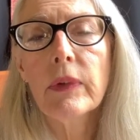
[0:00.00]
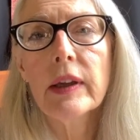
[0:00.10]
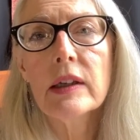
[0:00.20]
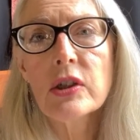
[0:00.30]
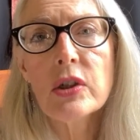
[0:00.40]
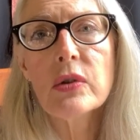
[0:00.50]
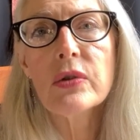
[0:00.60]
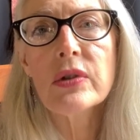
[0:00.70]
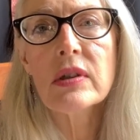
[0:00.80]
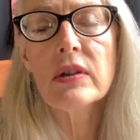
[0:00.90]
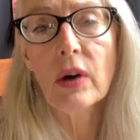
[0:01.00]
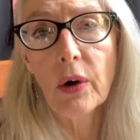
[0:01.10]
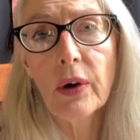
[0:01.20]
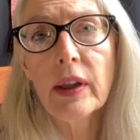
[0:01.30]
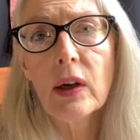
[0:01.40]
issues, the
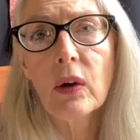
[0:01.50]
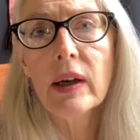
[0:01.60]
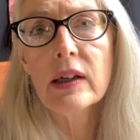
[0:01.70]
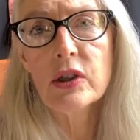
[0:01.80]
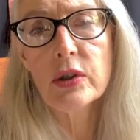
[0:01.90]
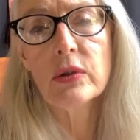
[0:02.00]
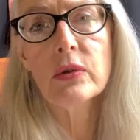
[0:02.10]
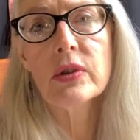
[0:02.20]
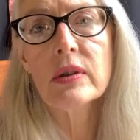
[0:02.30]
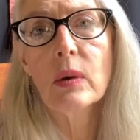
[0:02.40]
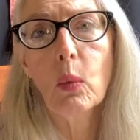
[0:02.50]
earlier issues